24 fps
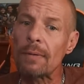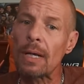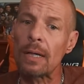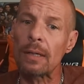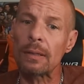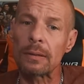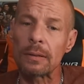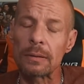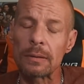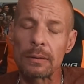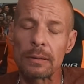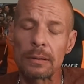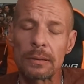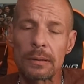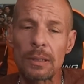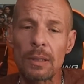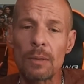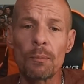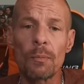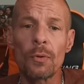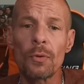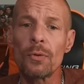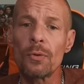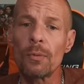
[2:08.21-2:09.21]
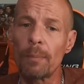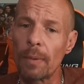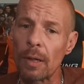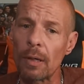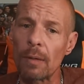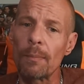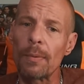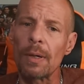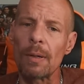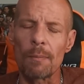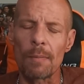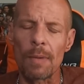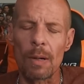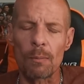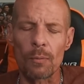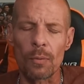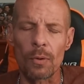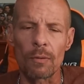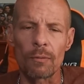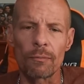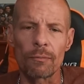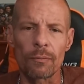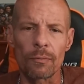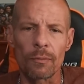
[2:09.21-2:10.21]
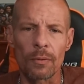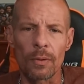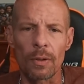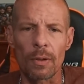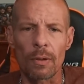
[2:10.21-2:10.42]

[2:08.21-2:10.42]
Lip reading: that symbol, you better be a member of